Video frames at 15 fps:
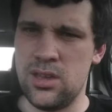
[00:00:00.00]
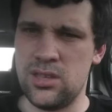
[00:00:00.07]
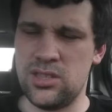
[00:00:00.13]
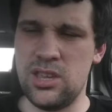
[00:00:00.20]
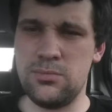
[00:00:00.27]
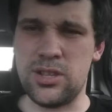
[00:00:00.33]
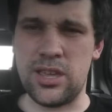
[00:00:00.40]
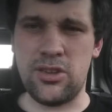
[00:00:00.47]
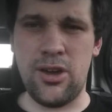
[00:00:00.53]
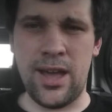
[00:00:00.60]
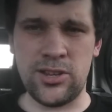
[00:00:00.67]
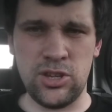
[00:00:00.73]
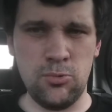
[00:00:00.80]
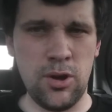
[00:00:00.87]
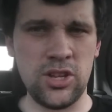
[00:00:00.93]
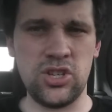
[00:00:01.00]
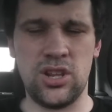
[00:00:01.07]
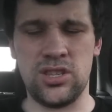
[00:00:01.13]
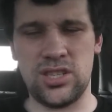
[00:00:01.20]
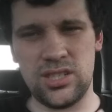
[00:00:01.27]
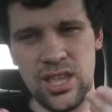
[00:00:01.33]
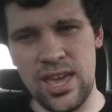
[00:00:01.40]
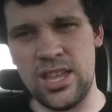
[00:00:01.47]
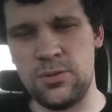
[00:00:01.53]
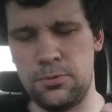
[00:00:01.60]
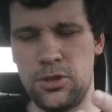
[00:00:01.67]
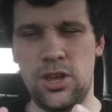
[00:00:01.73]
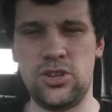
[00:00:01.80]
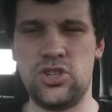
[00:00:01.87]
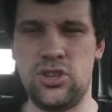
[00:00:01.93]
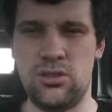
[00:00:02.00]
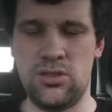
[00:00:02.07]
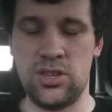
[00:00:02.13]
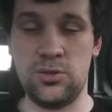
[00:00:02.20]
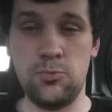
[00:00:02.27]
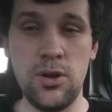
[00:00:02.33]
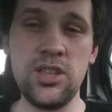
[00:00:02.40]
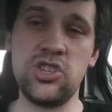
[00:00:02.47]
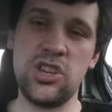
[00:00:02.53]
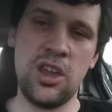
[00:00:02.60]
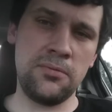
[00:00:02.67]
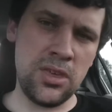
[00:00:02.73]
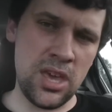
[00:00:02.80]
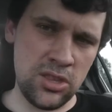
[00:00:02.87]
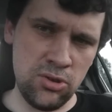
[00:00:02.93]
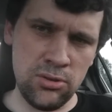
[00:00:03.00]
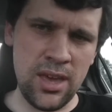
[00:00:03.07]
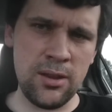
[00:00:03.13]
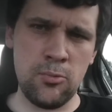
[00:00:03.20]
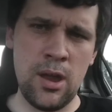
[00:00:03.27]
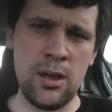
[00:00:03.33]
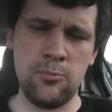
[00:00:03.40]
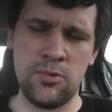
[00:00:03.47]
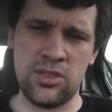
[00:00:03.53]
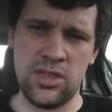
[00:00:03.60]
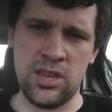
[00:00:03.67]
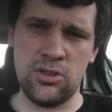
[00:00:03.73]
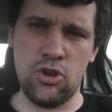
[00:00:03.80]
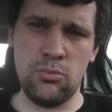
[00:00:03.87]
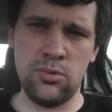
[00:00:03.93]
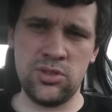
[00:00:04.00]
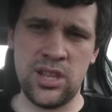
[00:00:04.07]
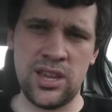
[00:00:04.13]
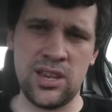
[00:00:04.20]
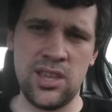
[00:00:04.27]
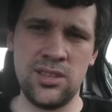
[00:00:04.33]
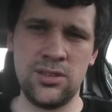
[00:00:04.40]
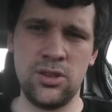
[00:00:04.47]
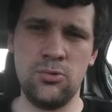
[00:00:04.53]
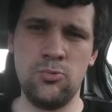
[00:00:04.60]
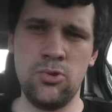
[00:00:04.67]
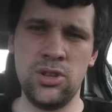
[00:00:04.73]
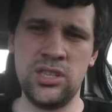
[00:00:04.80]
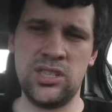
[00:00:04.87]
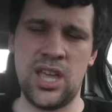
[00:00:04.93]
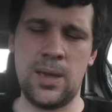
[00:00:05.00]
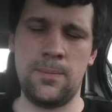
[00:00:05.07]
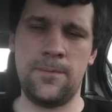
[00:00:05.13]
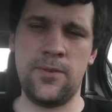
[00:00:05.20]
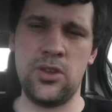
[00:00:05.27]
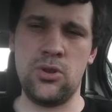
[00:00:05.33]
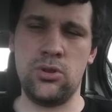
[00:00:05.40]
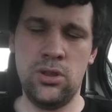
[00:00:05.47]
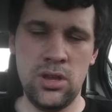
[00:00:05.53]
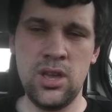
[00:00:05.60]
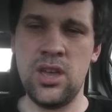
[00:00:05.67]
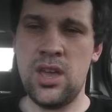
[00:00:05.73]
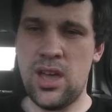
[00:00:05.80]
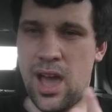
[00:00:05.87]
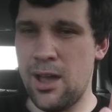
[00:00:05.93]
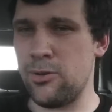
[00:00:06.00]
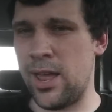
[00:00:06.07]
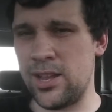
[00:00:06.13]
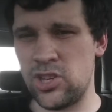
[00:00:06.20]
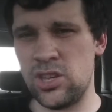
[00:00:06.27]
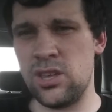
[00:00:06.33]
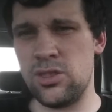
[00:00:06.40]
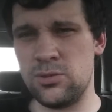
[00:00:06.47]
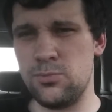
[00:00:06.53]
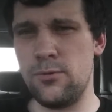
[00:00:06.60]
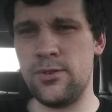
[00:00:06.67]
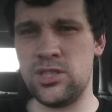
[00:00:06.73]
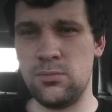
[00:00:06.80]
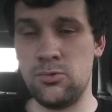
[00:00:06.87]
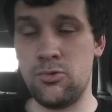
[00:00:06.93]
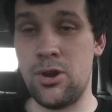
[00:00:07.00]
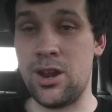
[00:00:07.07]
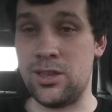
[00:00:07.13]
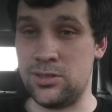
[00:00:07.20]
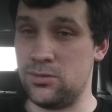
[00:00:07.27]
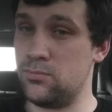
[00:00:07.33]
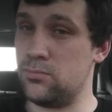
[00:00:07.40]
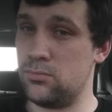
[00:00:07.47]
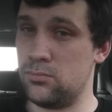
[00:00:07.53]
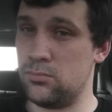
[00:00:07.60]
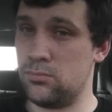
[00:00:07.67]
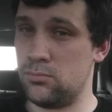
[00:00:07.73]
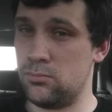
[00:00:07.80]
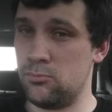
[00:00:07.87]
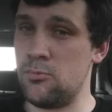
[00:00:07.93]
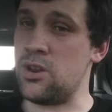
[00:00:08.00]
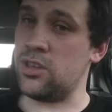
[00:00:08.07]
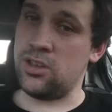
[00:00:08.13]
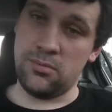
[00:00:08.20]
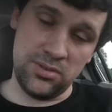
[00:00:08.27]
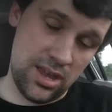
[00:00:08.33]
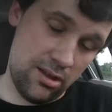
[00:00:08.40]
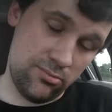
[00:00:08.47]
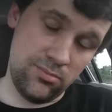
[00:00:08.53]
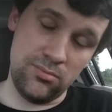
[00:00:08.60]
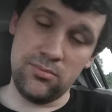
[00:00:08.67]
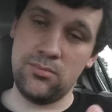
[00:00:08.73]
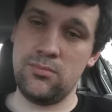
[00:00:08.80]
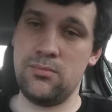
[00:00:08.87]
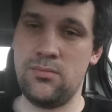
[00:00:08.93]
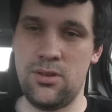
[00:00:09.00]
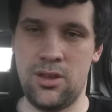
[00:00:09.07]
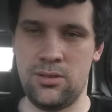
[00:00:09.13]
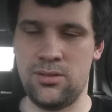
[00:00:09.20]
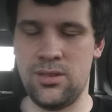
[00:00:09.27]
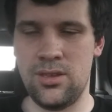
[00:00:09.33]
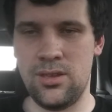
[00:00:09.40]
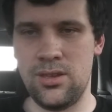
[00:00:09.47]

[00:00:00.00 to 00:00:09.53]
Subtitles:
Seems like you're actually watching a stage production of this, which, if they do that route with it, almost like an Into the Woods type feel, I would actually give this movie some credit when it comes out. But...